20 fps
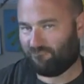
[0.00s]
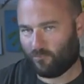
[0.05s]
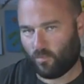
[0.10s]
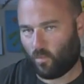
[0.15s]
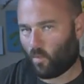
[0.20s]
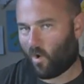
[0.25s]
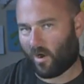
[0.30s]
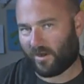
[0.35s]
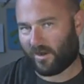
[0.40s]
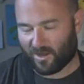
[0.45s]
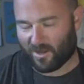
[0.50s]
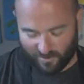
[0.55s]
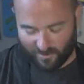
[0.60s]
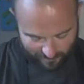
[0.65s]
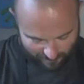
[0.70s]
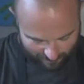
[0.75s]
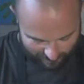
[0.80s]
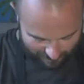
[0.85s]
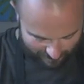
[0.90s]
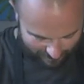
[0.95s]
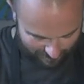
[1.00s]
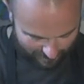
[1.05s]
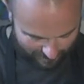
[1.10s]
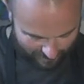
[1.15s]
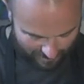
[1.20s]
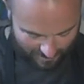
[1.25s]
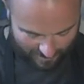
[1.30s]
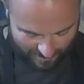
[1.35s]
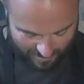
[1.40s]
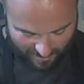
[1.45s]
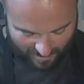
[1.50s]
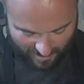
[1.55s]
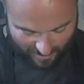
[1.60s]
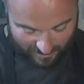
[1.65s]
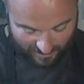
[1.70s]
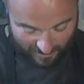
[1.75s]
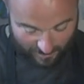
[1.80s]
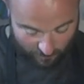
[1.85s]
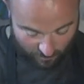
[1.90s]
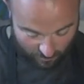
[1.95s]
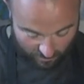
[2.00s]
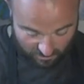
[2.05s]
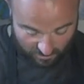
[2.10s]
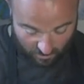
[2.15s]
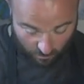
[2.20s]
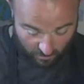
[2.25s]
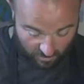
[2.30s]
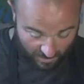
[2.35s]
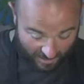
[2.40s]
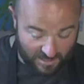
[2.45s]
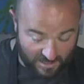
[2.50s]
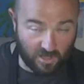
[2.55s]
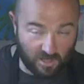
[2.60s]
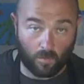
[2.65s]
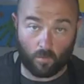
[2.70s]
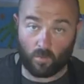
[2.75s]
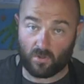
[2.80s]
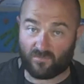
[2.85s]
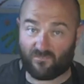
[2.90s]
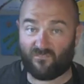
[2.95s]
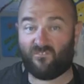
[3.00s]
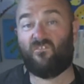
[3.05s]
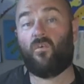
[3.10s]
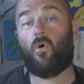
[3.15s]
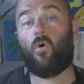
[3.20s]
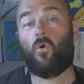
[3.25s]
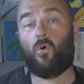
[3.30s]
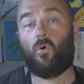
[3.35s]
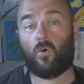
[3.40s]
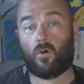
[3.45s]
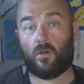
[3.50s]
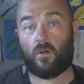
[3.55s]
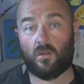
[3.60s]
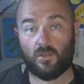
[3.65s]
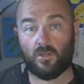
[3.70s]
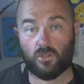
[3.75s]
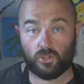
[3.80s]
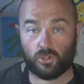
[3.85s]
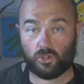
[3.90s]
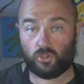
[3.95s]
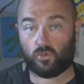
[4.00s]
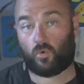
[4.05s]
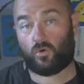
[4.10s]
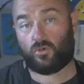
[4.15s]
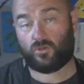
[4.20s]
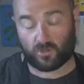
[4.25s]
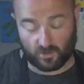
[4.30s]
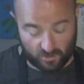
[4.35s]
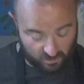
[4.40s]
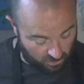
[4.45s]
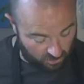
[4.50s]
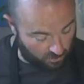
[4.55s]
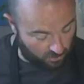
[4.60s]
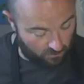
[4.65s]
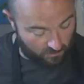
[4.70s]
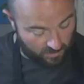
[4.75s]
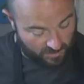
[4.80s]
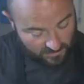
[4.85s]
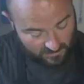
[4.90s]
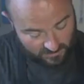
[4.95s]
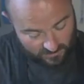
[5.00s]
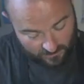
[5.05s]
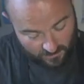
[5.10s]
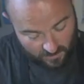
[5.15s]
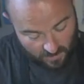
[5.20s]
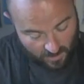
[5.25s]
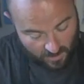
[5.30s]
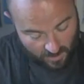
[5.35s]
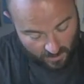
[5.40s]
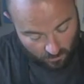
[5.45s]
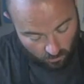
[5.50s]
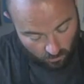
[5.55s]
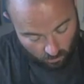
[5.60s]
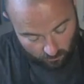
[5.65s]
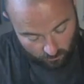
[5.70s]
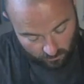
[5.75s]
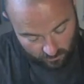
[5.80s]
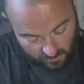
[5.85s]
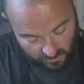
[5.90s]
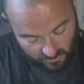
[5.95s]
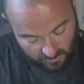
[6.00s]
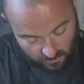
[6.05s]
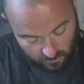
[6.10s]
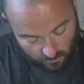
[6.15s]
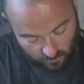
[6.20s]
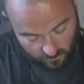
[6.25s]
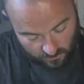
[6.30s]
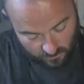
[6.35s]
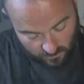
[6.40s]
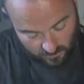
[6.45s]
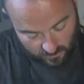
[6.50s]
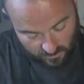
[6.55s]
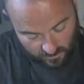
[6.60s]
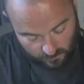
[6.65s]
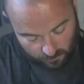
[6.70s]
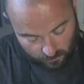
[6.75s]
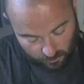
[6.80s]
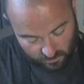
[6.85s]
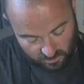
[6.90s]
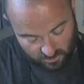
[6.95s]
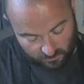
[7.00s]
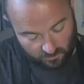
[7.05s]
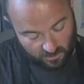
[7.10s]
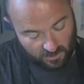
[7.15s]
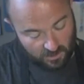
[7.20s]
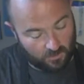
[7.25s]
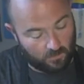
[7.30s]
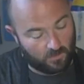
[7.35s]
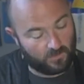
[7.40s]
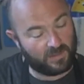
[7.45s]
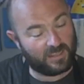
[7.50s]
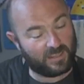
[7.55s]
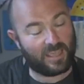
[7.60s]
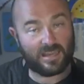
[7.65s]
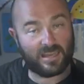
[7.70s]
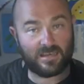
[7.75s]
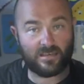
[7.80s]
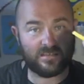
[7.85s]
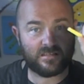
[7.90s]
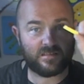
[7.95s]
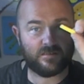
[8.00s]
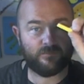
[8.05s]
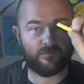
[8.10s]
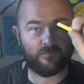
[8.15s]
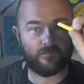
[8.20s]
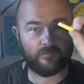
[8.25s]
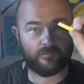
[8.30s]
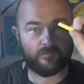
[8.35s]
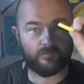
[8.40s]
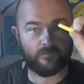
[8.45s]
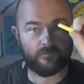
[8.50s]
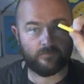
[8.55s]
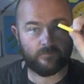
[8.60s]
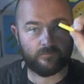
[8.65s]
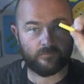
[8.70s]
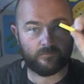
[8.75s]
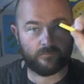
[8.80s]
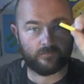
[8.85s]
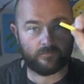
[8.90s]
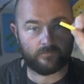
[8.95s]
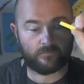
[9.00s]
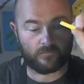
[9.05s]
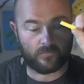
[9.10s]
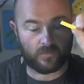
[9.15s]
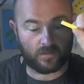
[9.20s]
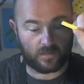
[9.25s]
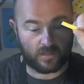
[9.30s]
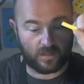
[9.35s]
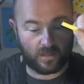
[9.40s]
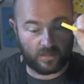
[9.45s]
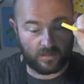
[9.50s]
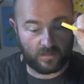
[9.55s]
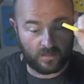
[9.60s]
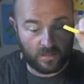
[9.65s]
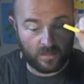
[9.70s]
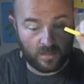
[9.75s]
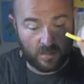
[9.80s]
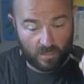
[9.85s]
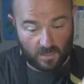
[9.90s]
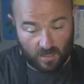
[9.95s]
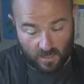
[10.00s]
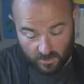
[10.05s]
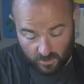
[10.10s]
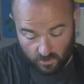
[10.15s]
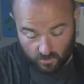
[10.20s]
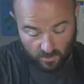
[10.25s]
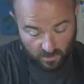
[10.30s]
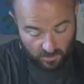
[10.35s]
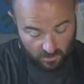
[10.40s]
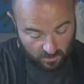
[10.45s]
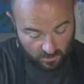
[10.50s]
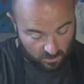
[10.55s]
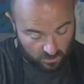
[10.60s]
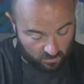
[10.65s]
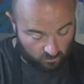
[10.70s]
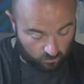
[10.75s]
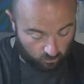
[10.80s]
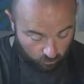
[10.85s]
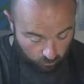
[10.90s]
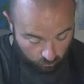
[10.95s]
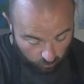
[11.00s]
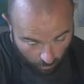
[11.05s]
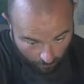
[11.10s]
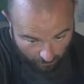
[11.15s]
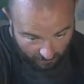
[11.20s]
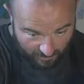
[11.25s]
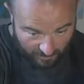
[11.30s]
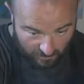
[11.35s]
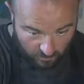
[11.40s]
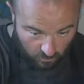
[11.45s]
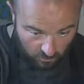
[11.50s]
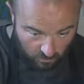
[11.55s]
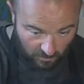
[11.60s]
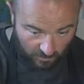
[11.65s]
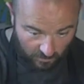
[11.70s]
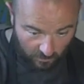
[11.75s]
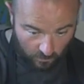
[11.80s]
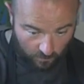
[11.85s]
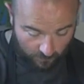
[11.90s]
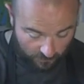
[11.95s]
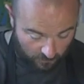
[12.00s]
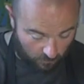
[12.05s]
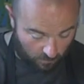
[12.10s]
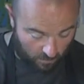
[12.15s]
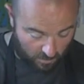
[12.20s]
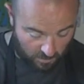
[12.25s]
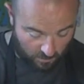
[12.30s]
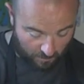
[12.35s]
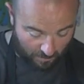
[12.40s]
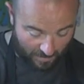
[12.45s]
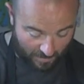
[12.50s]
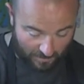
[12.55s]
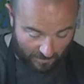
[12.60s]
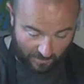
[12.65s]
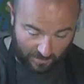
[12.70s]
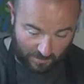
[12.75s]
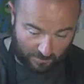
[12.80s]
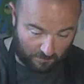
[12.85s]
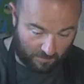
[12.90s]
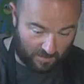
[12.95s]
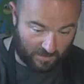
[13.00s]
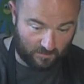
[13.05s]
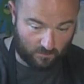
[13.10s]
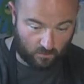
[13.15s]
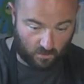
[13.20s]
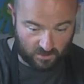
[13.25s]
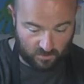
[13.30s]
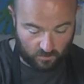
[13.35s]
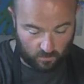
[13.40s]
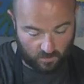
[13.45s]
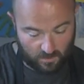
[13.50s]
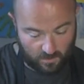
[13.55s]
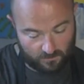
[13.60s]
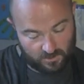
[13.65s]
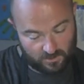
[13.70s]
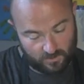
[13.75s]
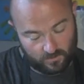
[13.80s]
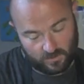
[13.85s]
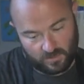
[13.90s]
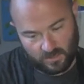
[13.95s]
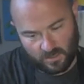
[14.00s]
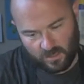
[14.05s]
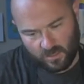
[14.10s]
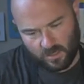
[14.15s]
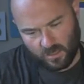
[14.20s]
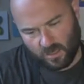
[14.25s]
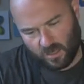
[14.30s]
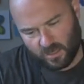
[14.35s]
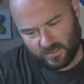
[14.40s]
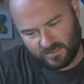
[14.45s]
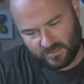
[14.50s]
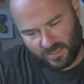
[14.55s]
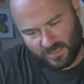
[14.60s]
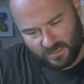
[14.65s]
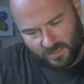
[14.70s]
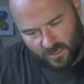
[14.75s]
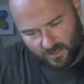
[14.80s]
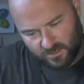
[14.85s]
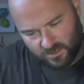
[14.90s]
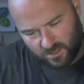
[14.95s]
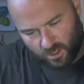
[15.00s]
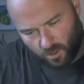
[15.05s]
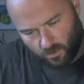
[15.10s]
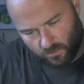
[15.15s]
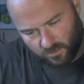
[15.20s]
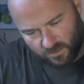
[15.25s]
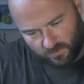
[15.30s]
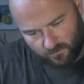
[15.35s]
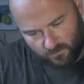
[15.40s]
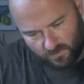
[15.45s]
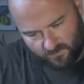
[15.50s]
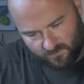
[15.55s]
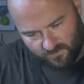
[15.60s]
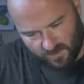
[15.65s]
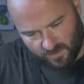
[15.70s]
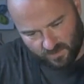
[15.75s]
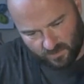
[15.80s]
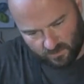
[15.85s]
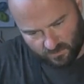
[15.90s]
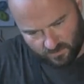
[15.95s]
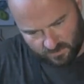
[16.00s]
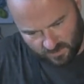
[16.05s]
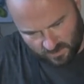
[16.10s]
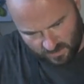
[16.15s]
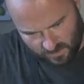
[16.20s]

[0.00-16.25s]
Why not? Okay, and then we end up with 4 shorter sun rays, and all we're going to do is put some glue on the end. Okay, you can just rub it in your glue if you're on your palette like me. Watch what I'm doing. I just hold it in my fingers